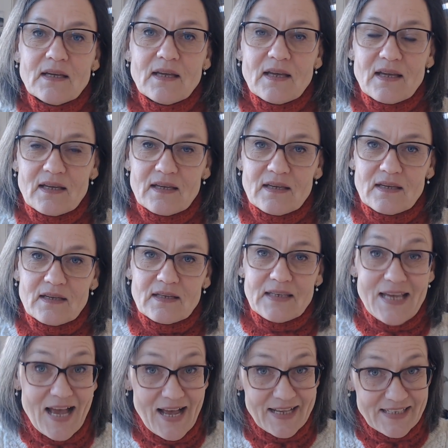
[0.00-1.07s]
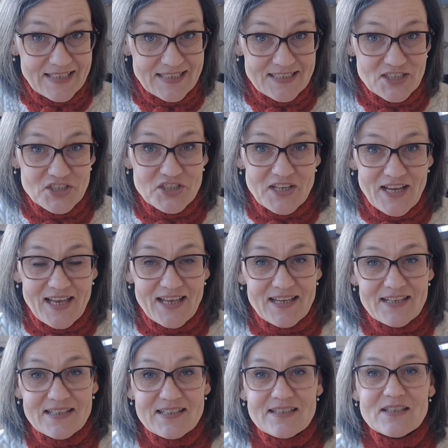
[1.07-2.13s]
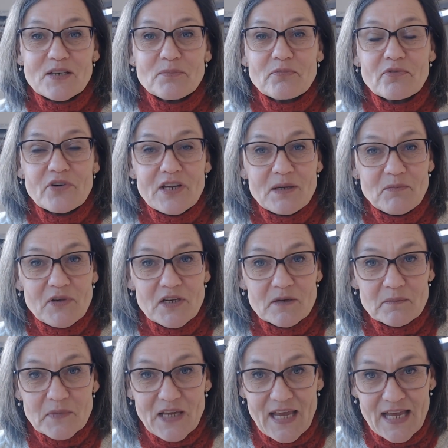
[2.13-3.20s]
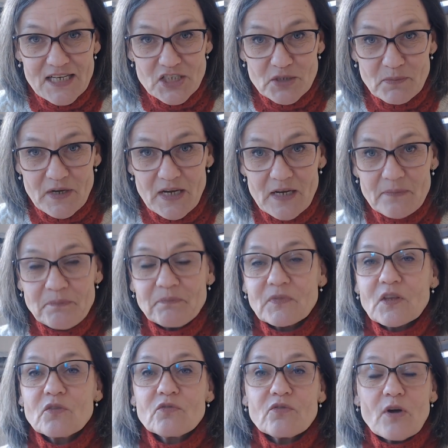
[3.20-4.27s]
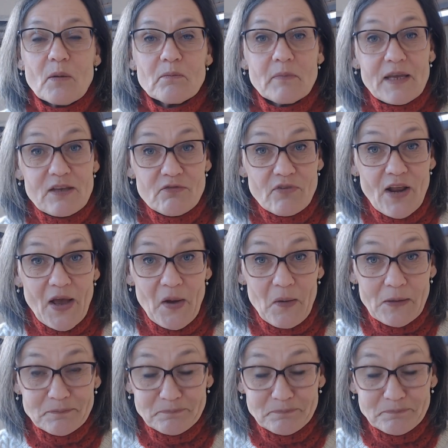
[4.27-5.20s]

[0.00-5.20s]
yardage as the premium cashmere from Mayflower,